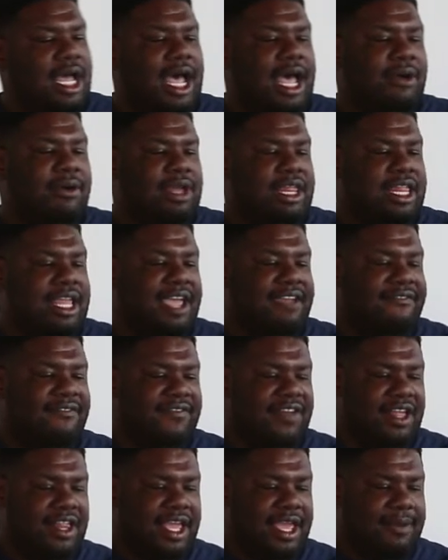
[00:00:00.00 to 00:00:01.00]
i would say
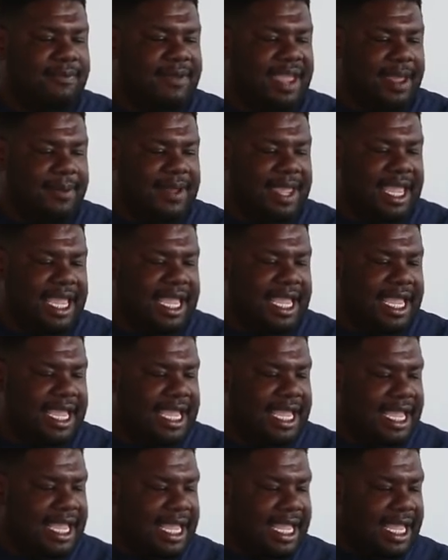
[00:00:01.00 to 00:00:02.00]
fill it maybe
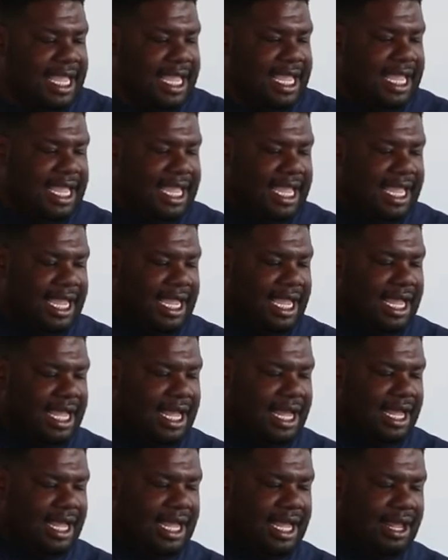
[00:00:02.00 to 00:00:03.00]

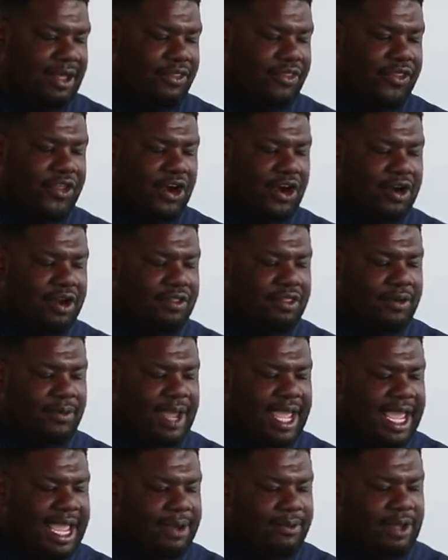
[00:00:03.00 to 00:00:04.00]
a third of the
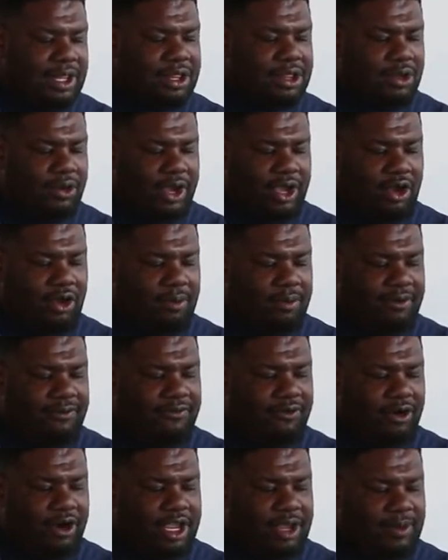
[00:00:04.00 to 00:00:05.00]
way with soil
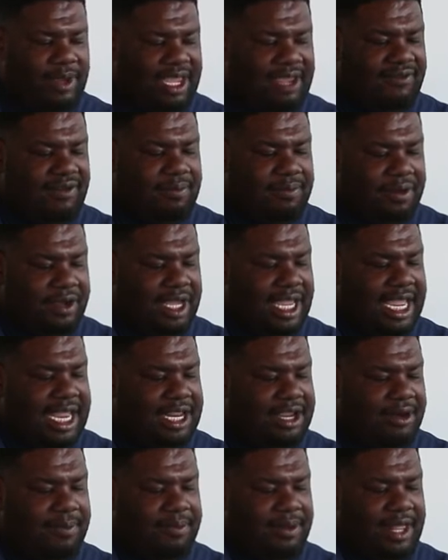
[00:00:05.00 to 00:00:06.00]
before you even put
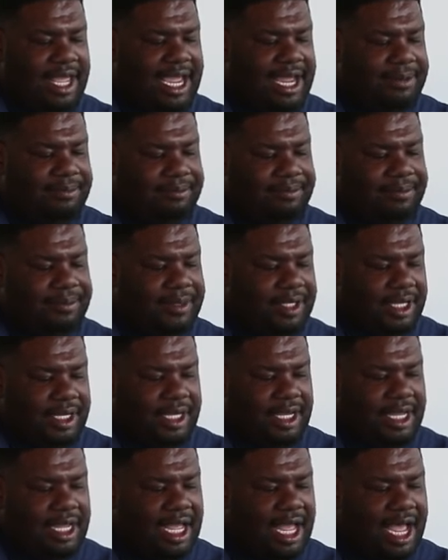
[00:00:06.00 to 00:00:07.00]
in your plant.
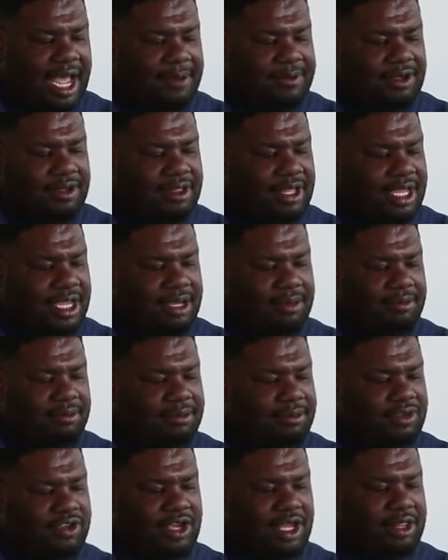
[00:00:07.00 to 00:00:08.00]
I'm using
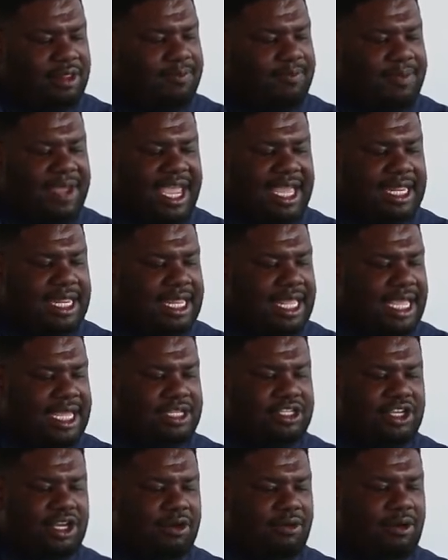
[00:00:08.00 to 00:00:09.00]
just
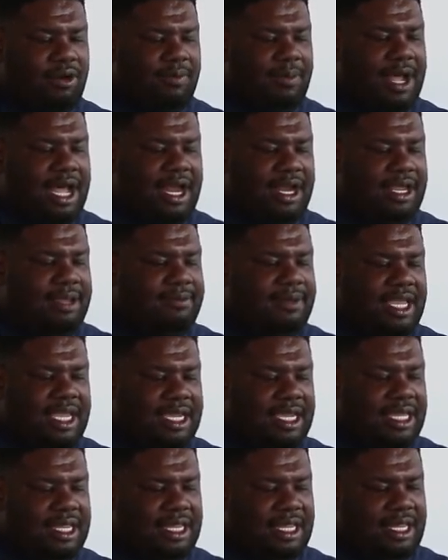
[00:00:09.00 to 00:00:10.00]
basic general potting
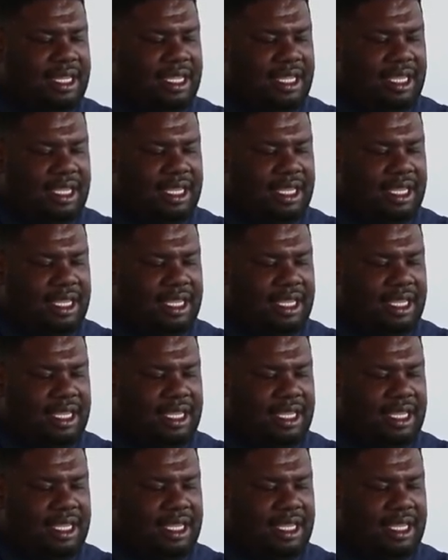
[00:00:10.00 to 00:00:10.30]
mix.